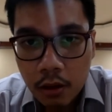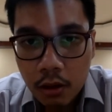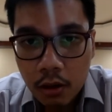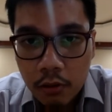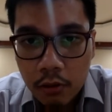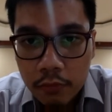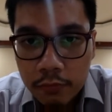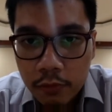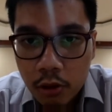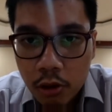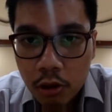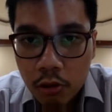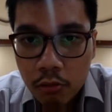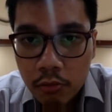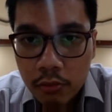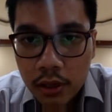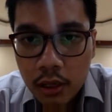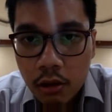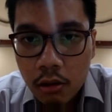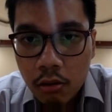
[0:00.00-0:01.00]
of
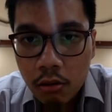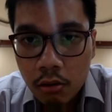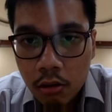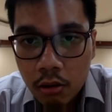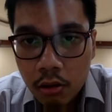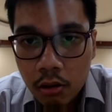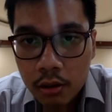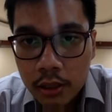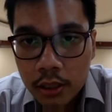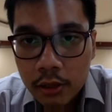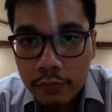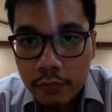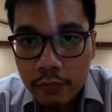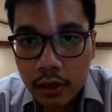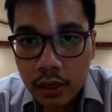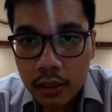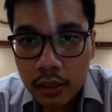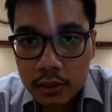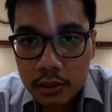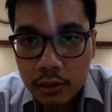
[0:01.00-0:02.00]
knowing law give
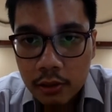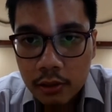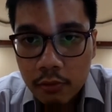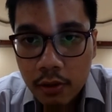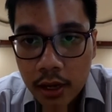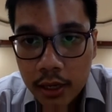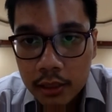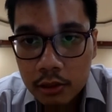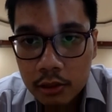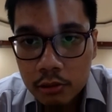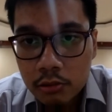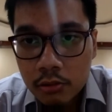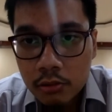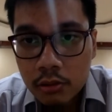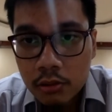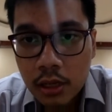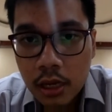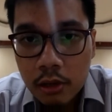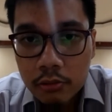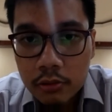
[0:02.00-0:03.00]
us the right to
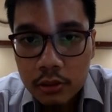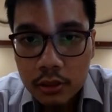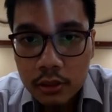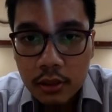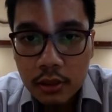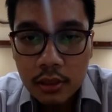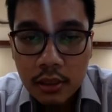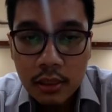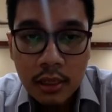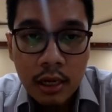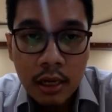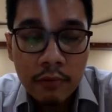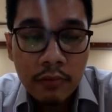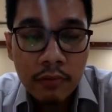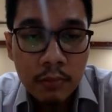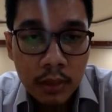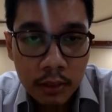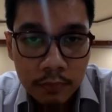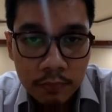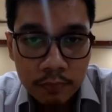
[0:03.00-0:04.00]
counter the
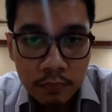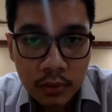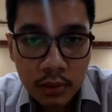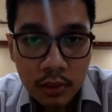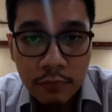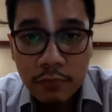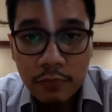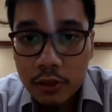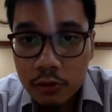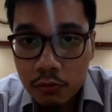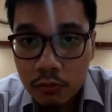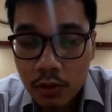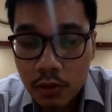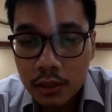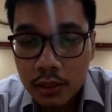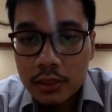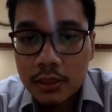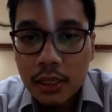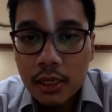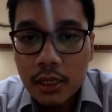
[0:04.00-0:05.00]
government? The first
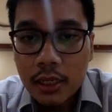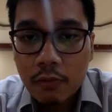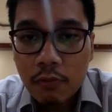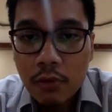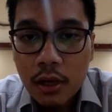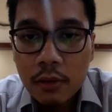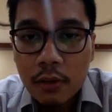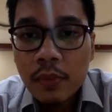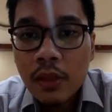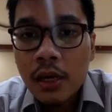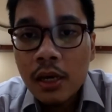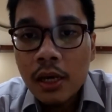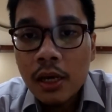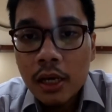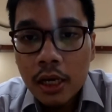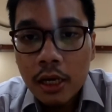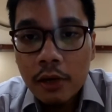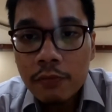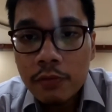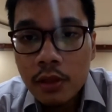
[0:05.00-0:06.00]
one. The second one,
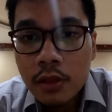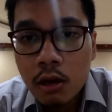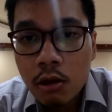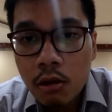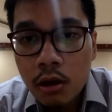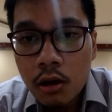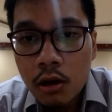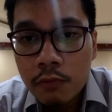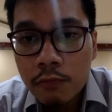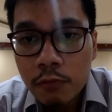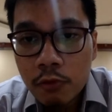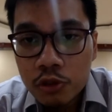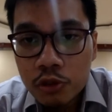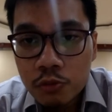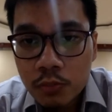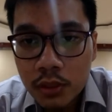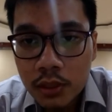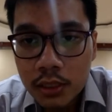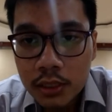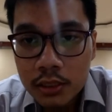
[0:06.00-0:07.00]
if the law
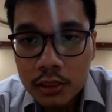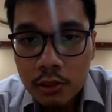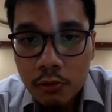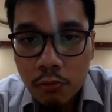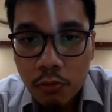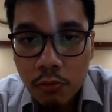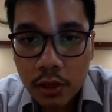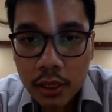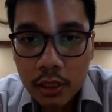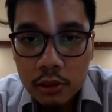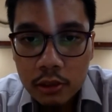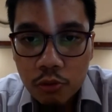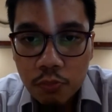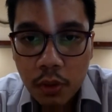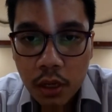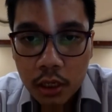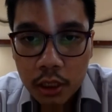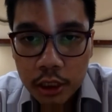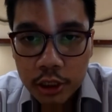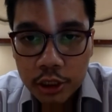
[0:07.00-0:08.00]
enforcement is the way to
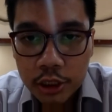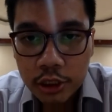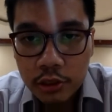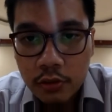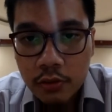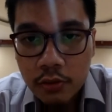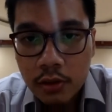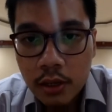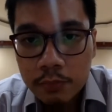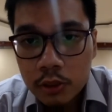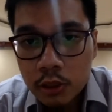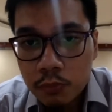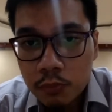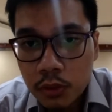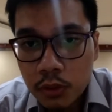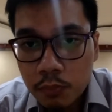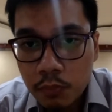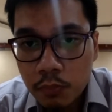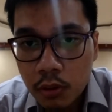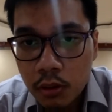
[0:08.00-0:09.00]
punish corrupted
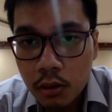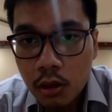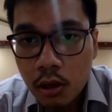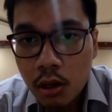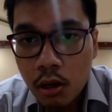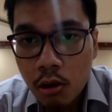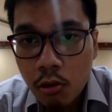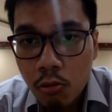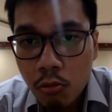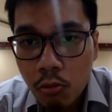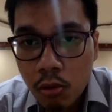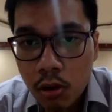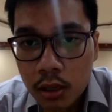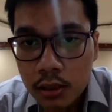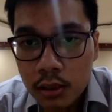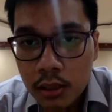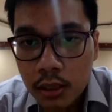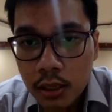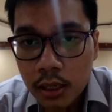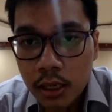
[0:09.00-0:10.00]
people,
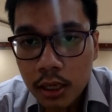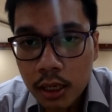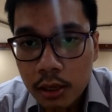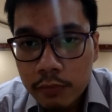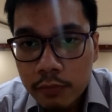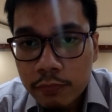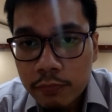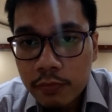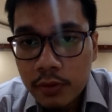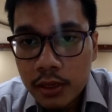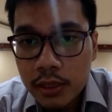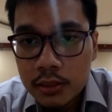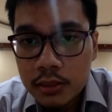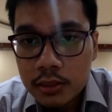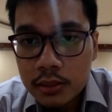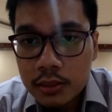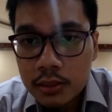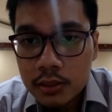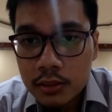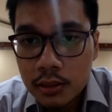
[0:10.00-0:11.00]
what if
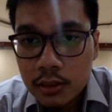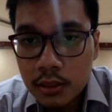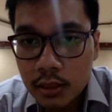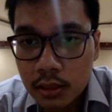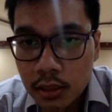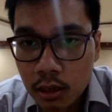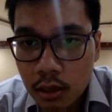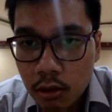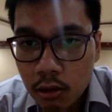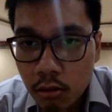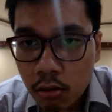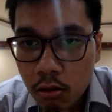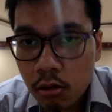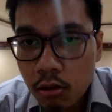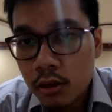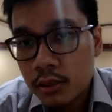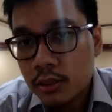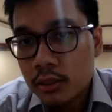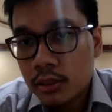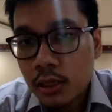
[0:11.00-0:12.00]
it's the law
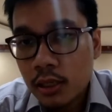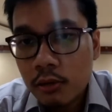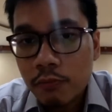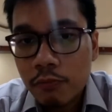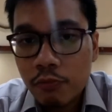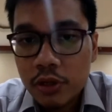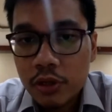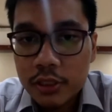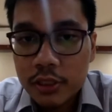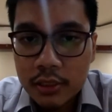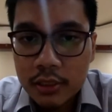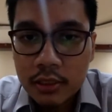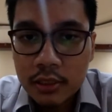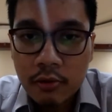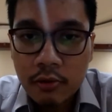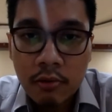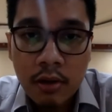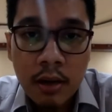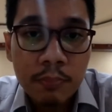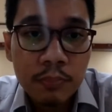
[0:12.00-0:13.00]
itself which is
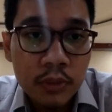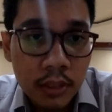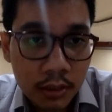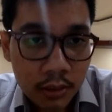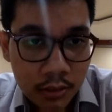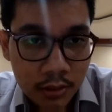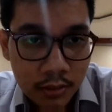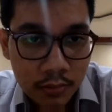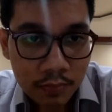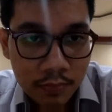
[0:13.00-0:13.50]
corrupted?